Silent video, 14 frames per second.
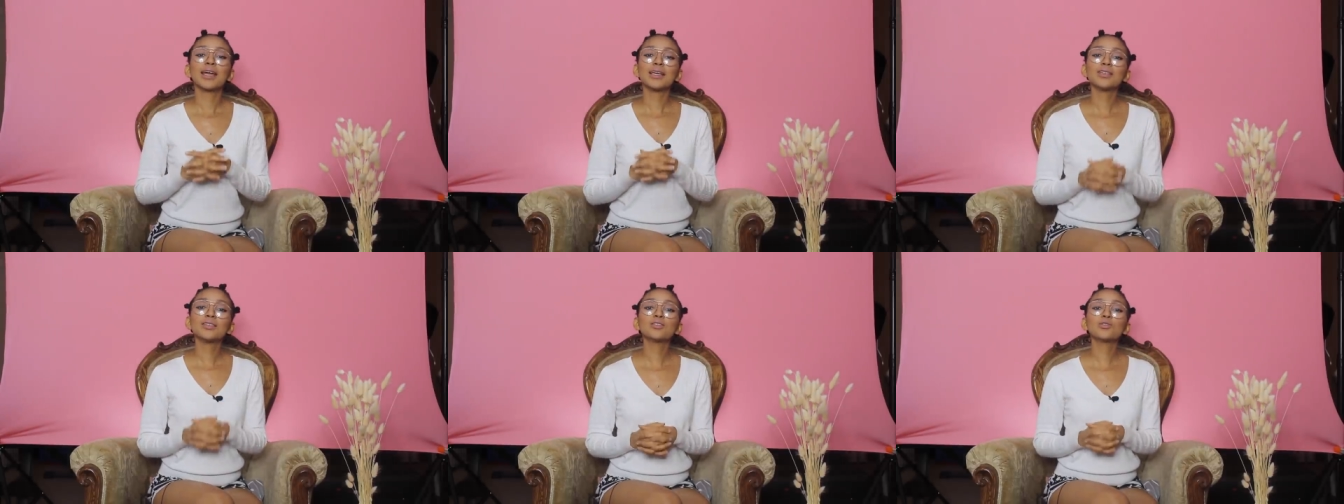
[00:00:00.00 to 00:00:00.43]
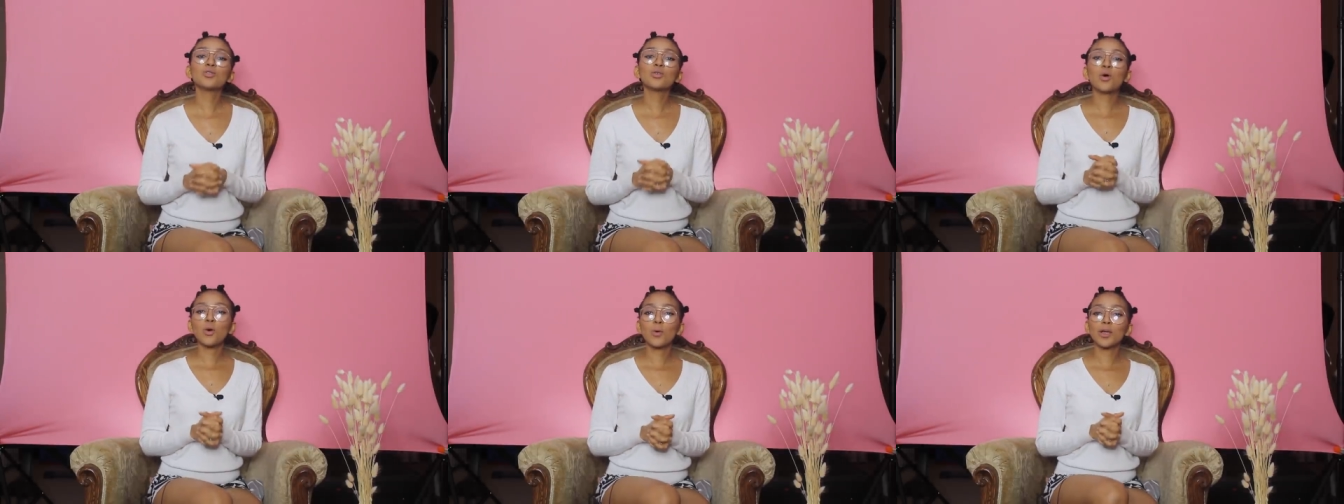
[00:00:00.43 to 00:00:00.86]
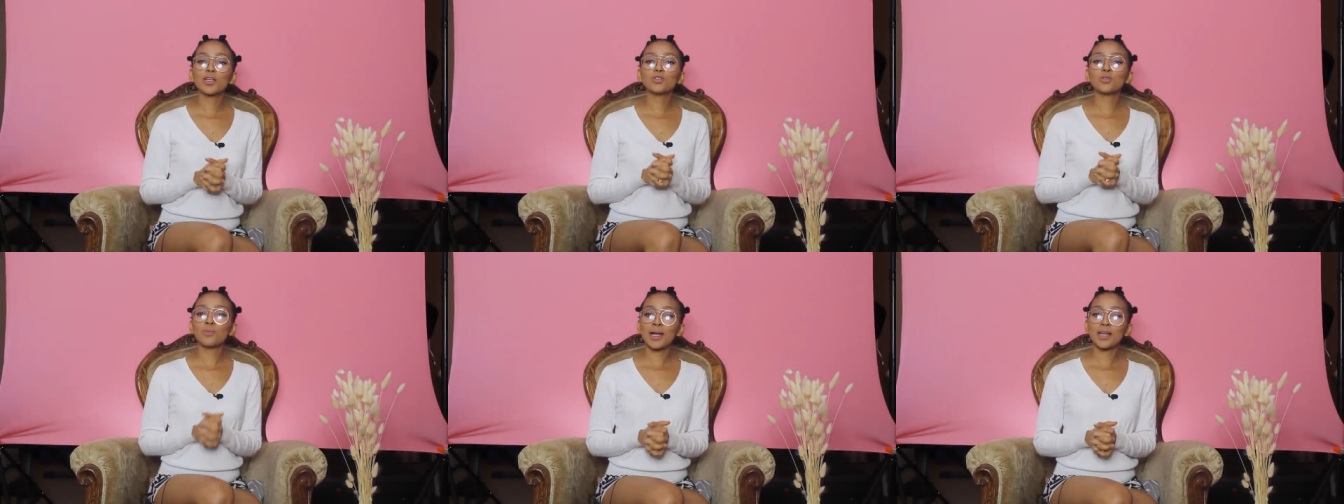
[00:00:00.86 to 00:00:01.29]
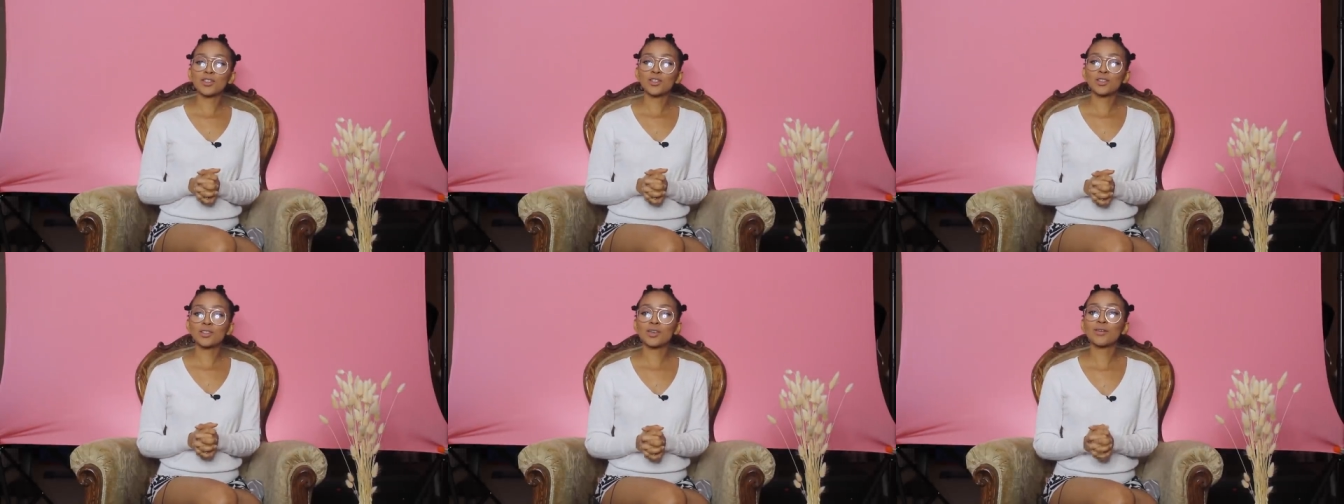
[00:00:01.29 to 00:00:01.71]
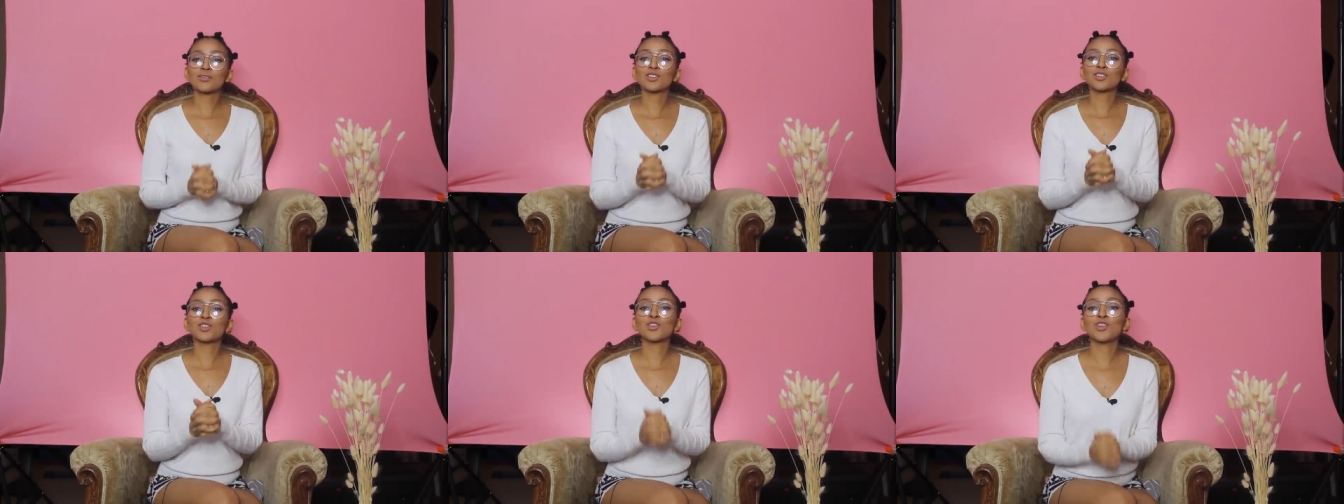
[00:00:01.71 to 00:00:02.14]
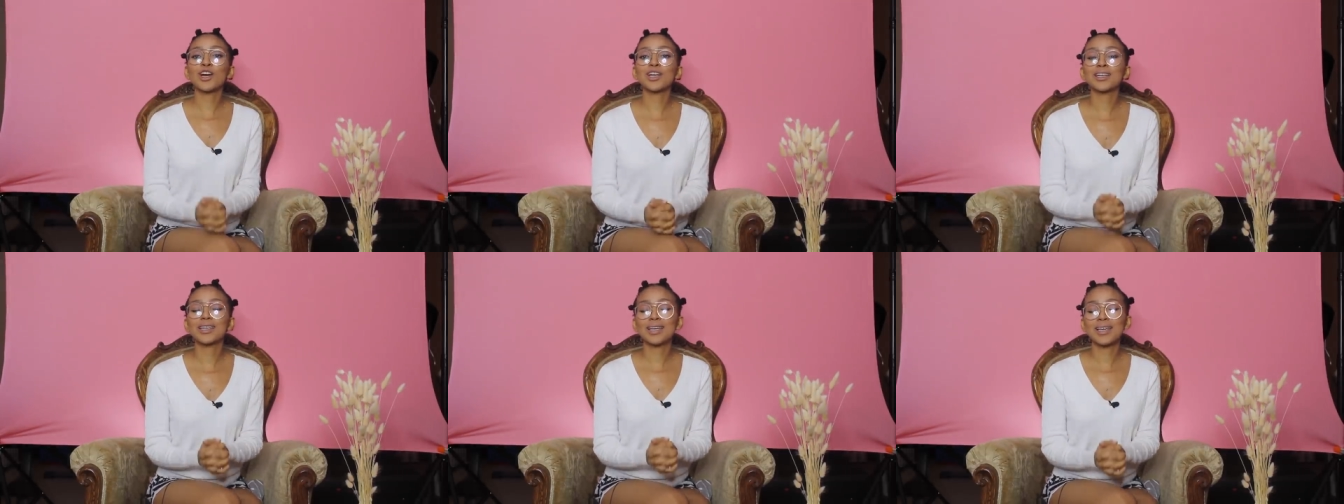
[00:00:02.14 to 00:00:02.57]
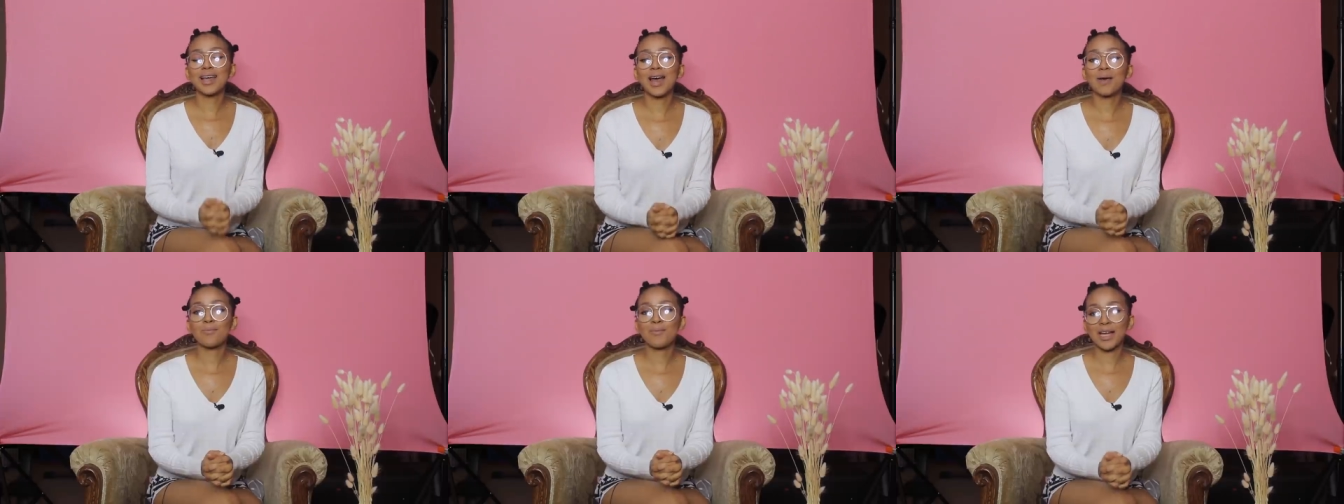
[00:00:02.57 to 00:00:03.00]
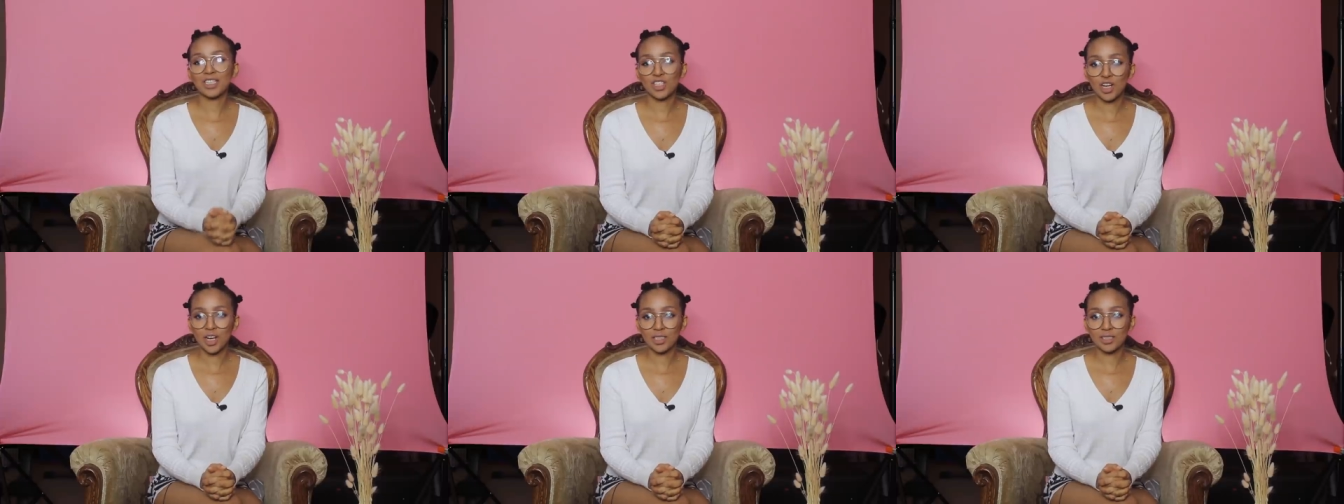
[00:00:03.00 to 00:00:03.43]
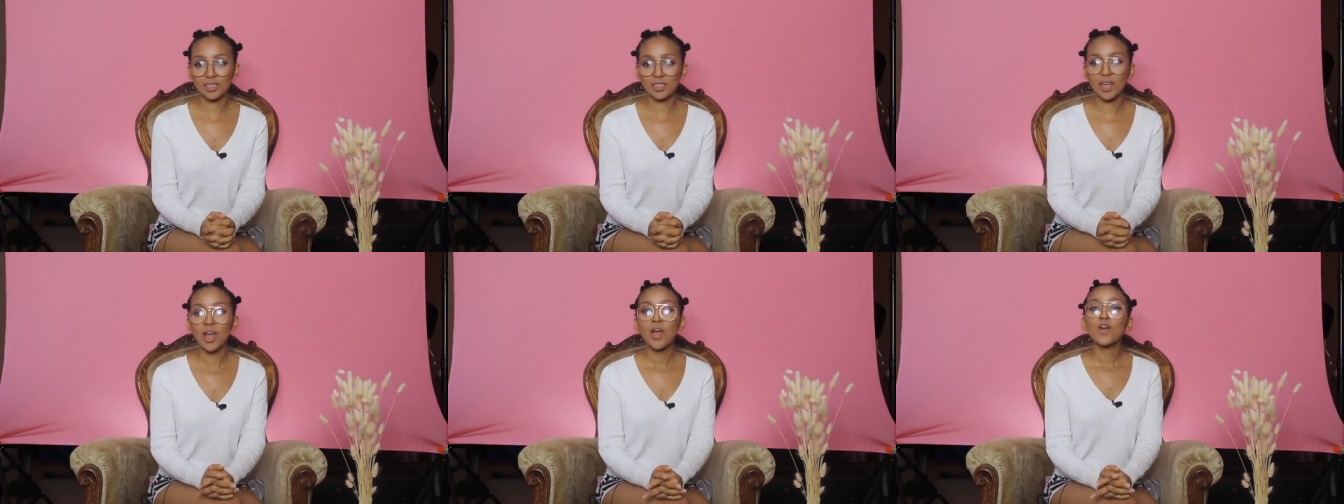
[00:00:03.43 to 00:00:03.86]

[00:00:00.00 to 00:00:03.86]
is to always remind yourself that you're not here by chance.